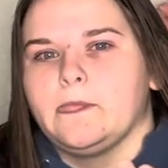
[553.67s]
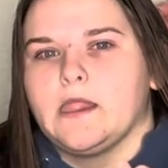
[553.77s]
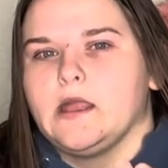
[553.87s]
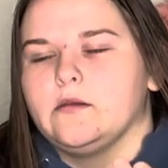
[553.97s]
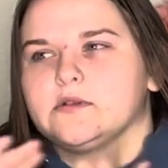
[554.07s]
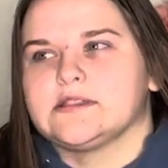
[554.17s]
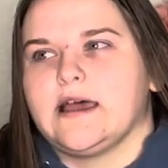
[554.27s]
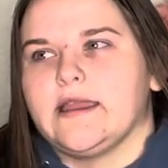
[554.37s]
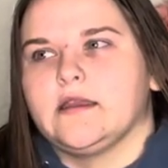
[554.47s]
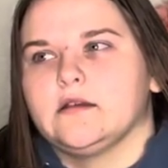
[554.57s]
and was
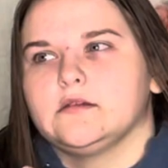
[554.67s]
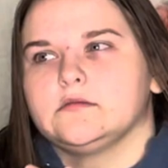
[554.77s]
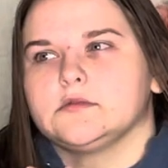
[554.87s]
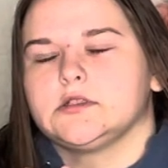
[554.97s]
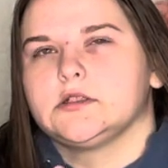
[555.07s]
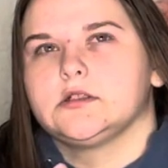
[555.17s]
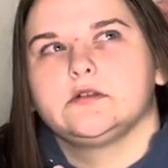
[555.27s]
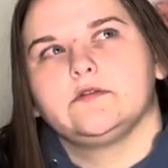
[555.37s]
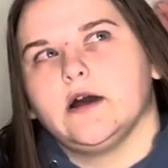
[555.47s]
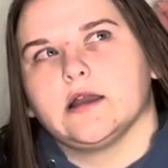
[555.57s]
like, oh,
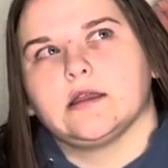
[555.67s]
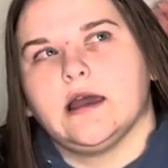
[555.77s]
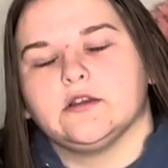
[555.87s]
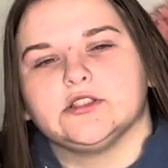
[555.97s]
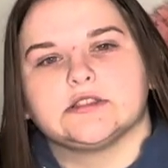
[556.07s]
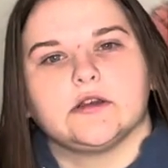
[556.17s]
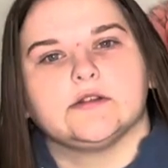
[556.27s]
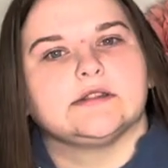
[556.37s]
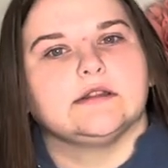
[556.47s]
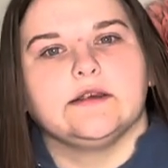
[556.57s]
fuck, I'll just go
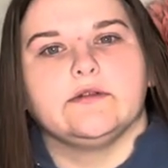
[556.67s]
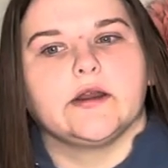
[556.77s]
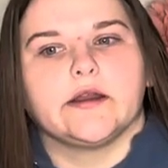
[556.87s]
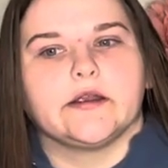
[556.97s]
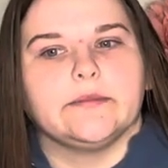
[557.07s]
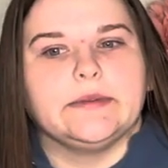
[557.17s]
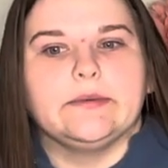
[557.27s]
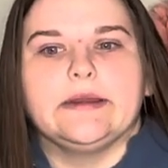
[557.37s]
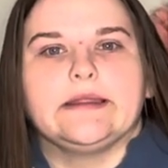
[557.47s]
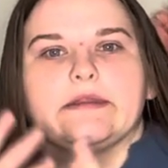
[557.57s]
live with her and be
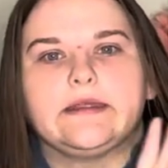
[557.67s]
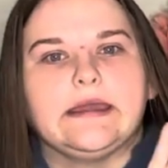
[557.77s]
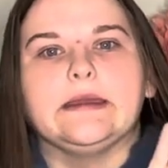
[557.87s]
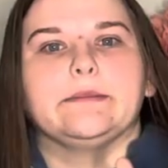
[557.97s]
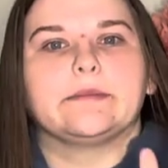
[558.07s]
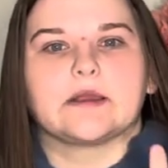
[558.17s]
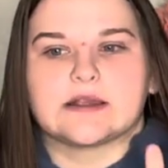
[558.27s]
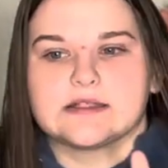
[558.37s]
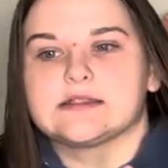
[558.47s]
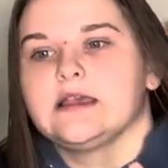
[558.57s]
with him
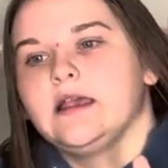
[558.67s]
because